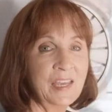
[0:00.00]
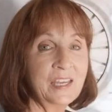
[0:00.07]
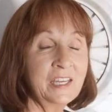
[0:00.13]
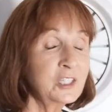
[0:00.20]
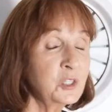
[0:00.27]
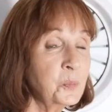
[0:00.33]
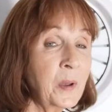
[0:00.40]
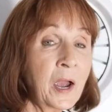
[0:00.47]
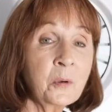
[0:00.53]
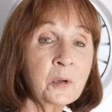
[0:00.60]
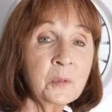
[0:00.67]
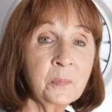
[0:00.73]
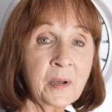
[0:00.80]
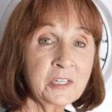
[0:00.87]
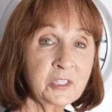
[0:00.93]
It's
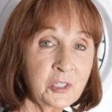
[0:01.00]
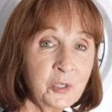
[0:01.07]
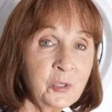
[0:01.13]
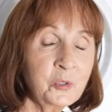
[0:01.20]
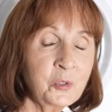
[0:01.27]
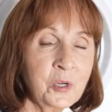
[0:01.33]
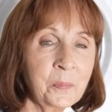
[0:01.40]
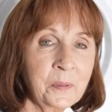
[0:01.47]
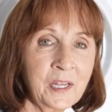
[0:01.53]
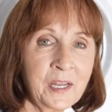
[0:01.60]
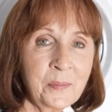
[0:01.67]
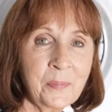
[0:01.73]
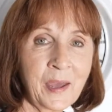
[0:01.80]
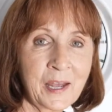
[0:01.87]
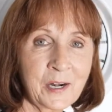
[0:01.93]
powered by 2
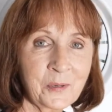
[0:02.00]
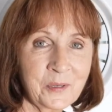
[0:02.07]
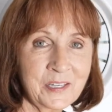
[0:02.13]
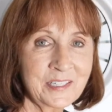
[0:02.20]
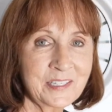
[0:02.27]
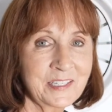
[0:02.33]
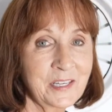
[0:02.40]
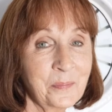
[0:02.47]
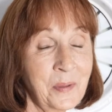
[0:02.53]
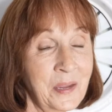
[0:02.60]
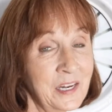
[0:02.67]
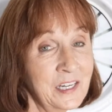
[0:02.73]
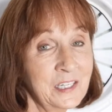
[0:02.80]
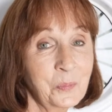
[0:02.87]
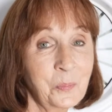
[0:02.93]
AAA batteries that may
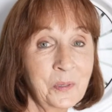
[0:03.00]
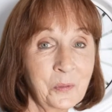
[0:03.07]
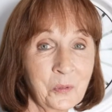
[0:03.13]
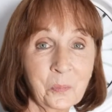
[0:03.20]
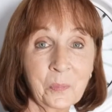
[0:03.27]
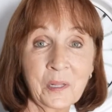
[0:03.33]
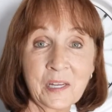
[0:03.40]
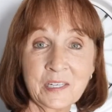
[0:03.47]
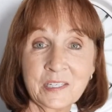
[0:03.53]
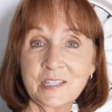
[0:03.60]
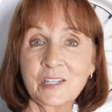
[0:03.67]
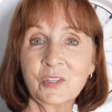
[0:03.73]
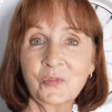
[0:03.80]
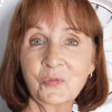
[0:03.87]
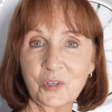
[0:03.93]
need to be replaced
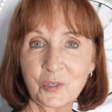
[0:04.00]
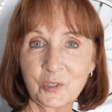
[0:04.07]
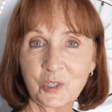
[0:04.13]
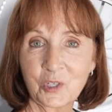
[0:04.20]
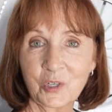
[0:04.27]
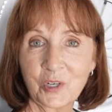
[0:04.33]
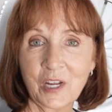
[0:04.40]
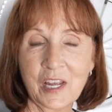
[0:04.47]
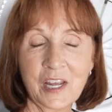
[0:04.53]
in the future.